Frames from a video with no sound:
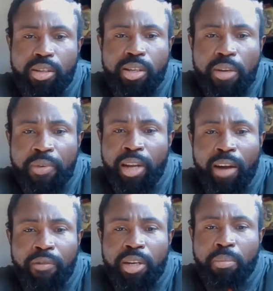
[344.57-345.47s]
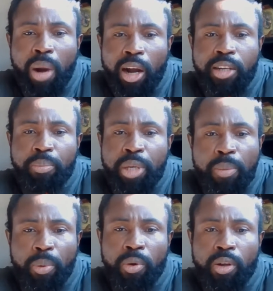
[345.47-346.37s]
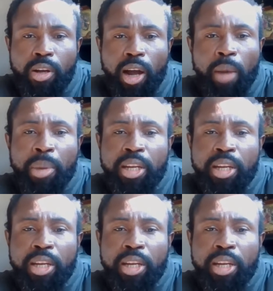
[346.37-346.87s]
living off of the back of the people and